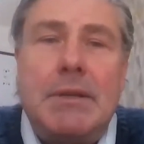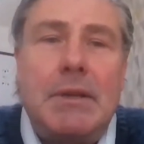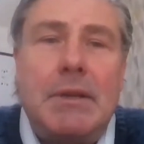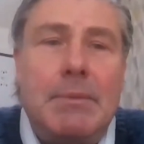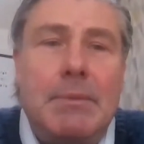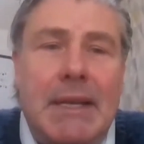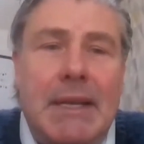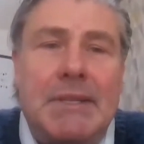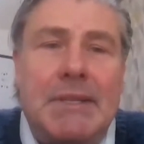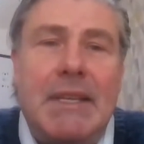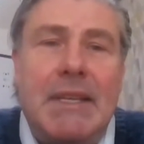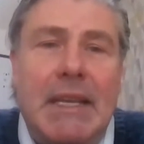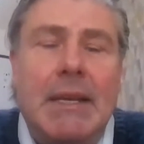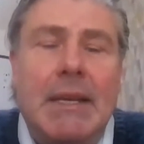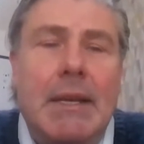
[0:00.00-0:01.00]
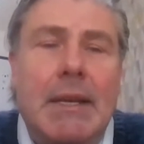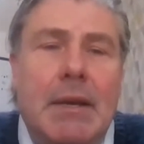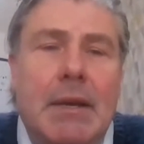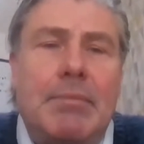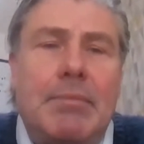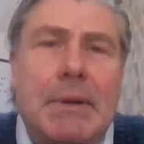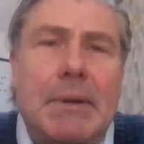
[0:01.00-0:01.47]
termed as the
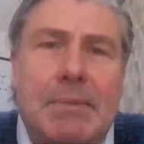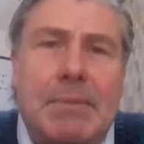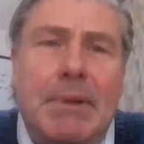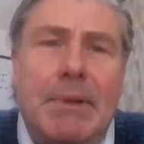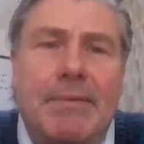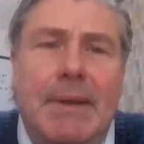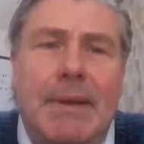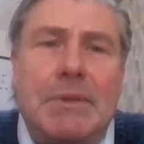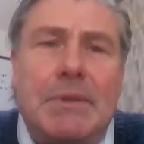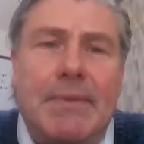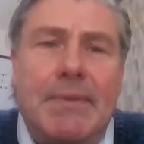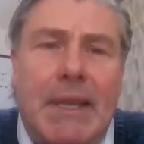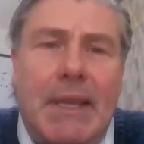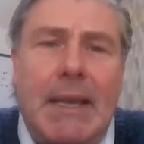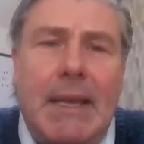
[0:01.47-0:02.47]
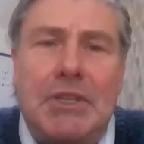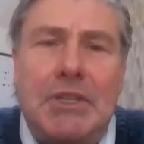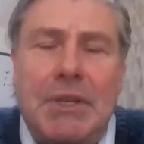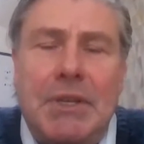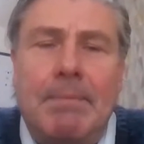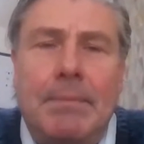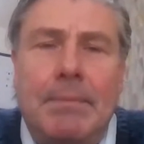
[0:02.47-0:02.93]
principle of
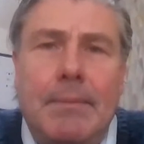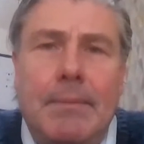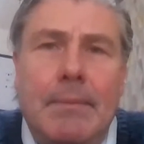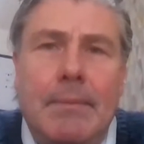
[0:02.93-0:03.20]
falsification,